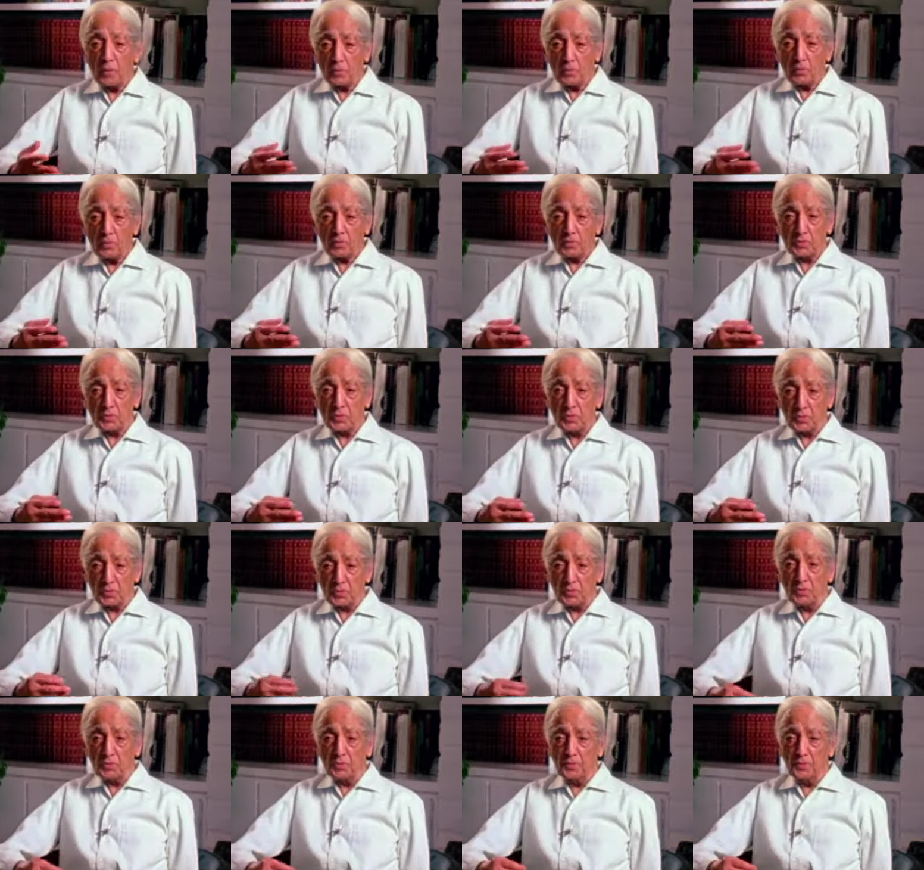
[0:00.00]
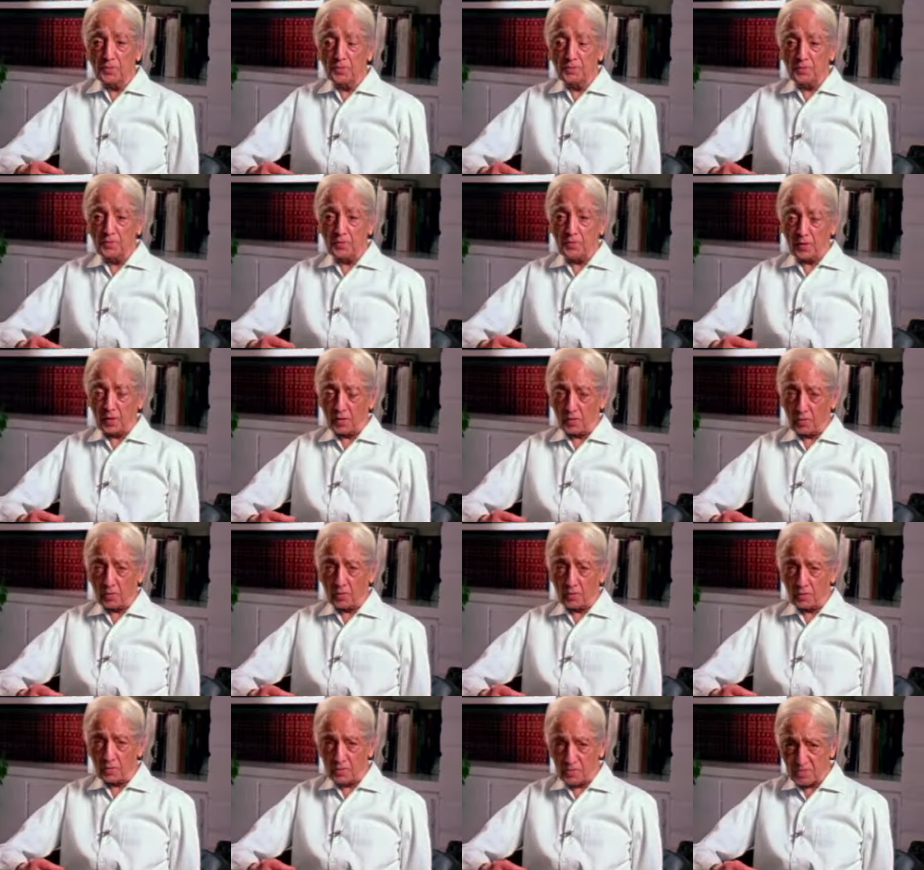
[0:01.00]
don't you, if you are at
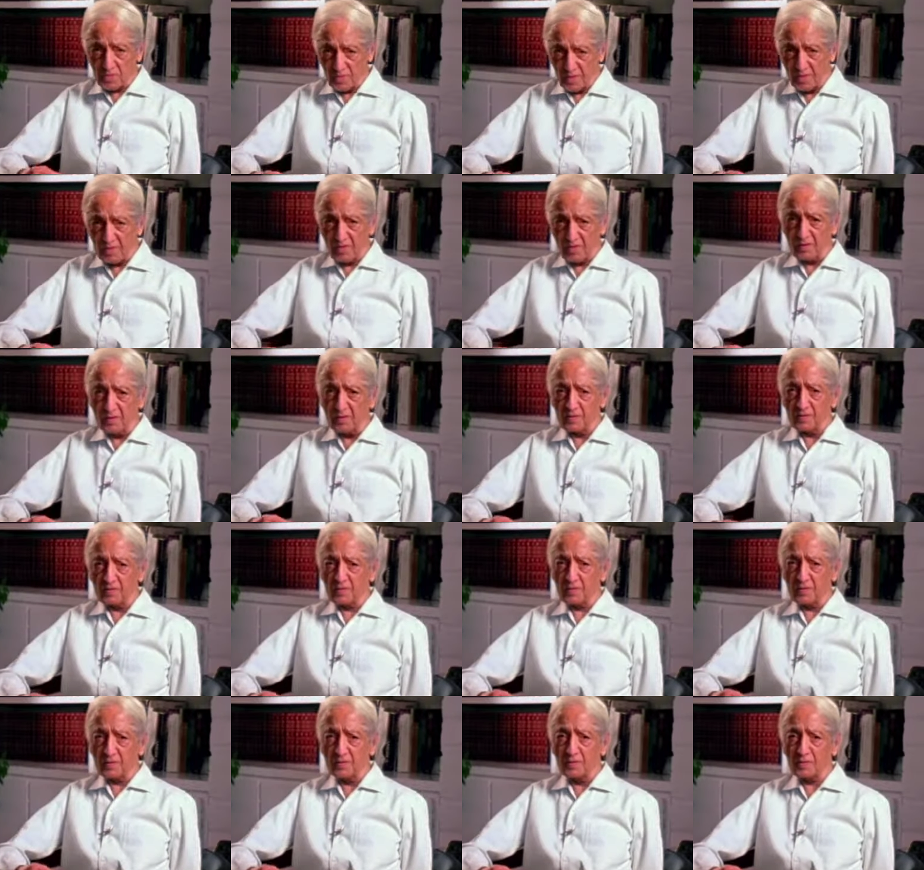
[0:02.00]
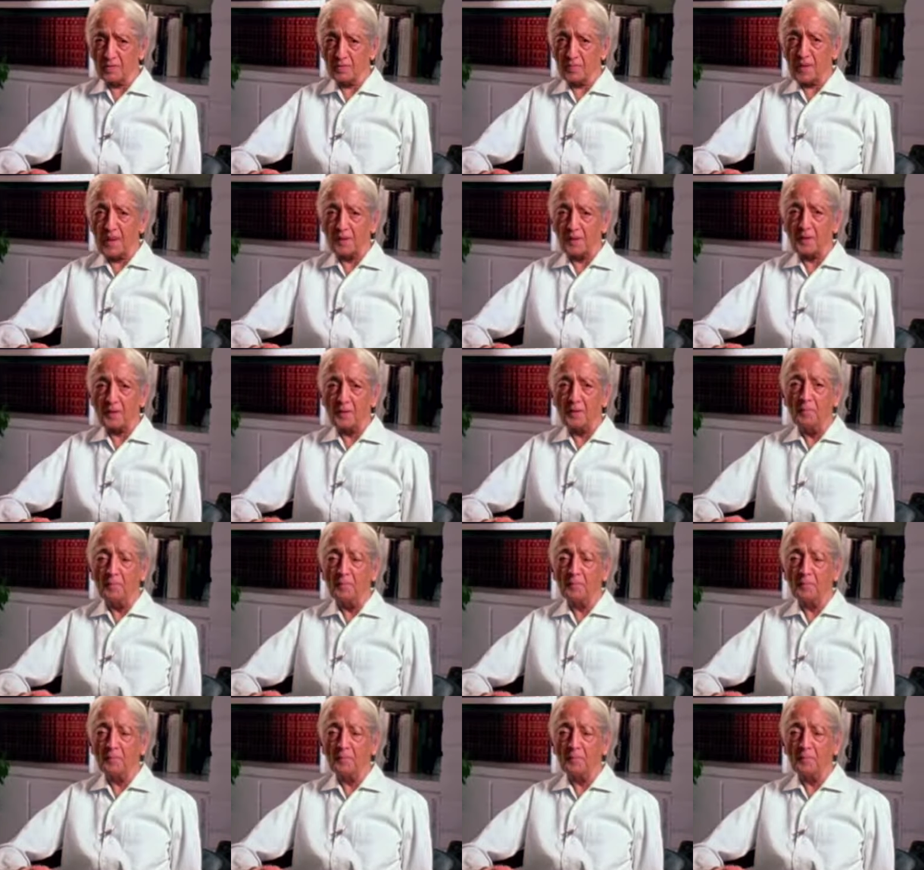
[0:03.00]
all serious in this matter,